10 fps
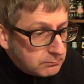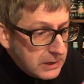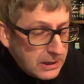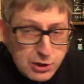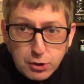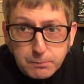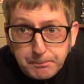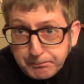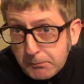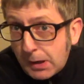Yeah, it's good.
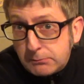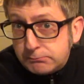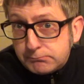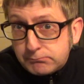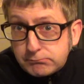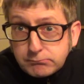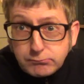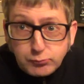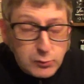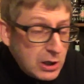
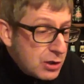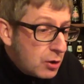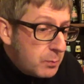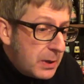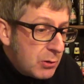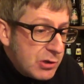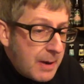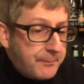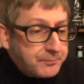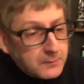It's a good
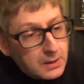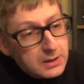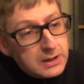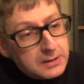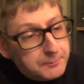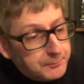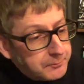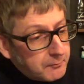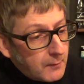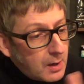Pilsner. A
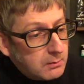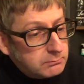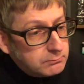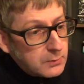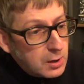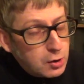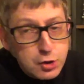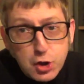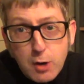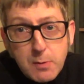
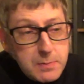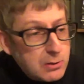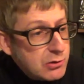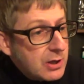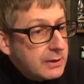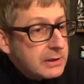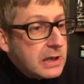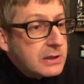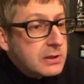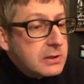good German Pilsner at
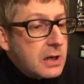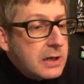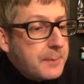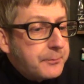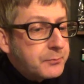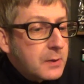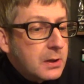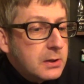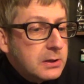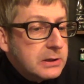the end of the
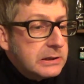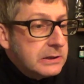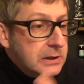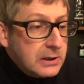day.